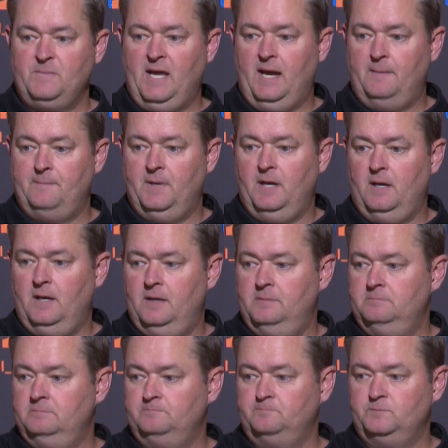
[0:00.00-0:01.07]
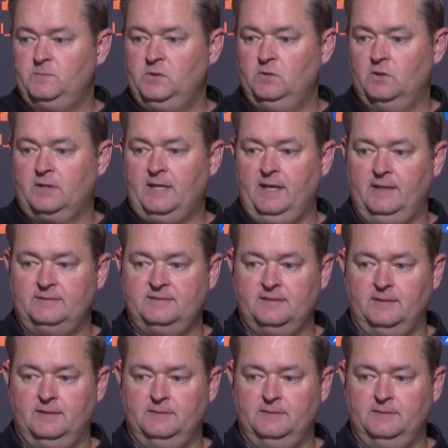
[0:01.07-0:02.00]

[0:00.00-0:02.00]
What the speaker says: Yeah, you look at